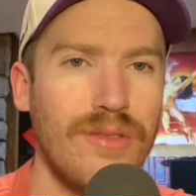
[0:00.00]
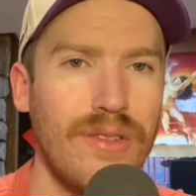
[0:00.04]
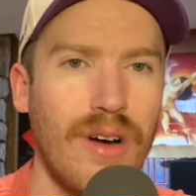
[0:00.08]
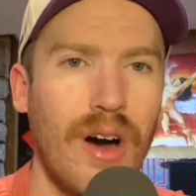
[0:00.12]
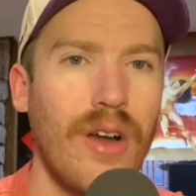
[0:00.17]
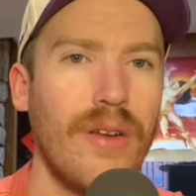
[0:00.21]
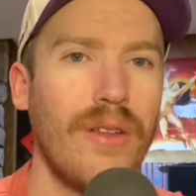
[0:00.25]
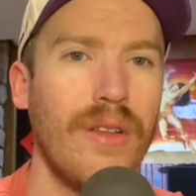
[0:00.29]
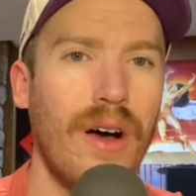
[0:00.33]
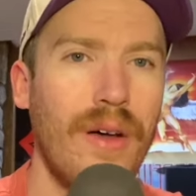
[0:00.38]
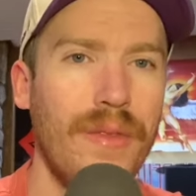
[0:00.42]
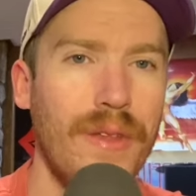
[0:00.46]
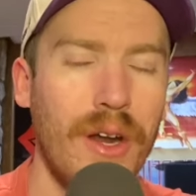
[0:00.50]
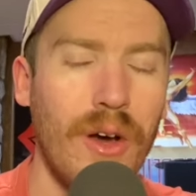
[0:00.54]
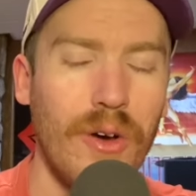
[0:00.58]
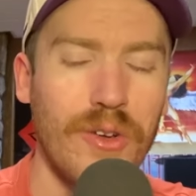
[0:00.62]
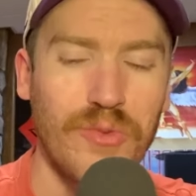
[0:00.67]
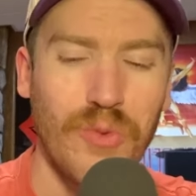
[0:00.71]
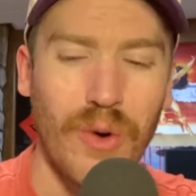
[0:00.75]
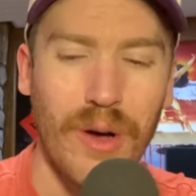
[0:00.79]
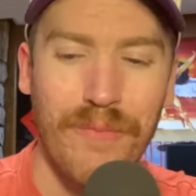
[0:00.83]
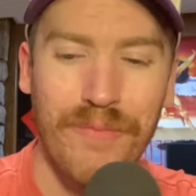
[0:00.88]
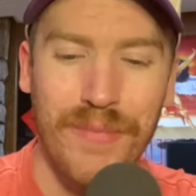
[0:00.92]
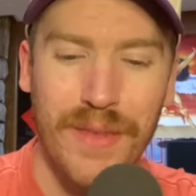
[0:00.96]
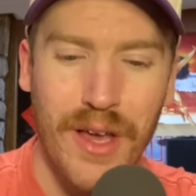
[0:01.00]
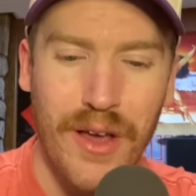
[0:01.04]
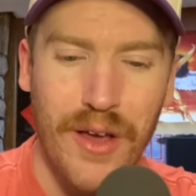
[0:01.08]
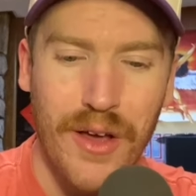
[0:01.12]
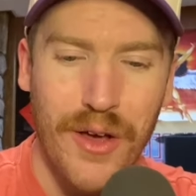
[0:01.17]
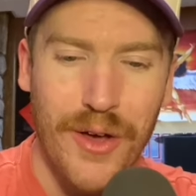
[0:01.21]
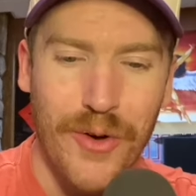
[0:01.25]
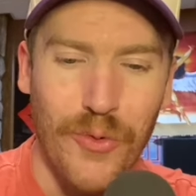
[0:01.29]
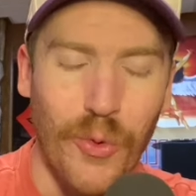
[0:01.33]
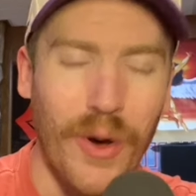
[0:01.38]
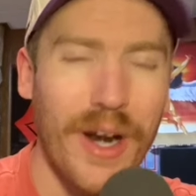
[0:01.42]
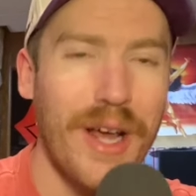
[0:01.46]
on-the-nose one.
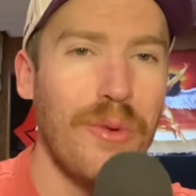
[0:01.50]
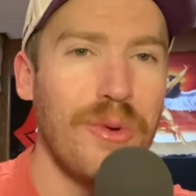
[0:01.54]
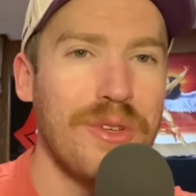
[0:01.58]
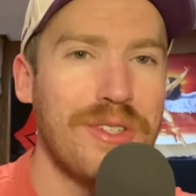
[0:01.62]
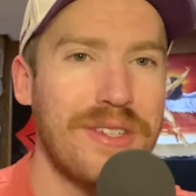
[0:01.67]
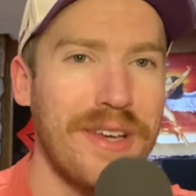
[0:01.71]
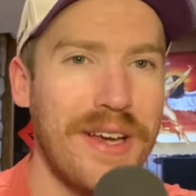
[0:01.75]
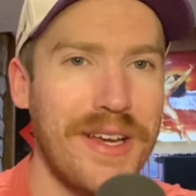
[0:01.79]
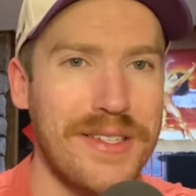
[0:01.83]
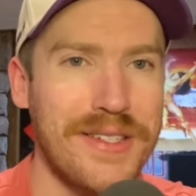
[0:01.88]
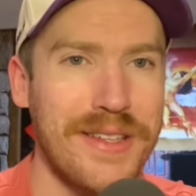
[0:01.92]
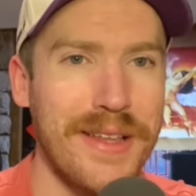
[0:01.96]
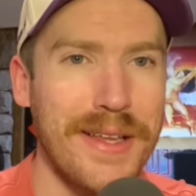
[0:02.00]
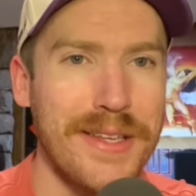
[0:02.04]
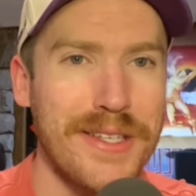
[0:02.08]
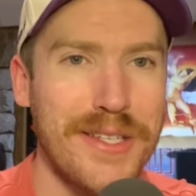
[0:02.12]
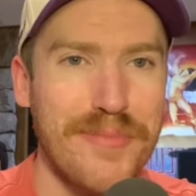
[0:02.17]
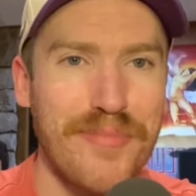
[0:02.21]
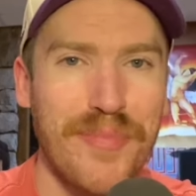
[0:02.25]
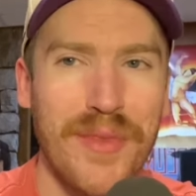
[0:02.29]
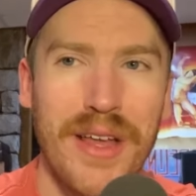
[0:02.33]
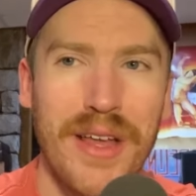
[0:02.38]
What I will say is this.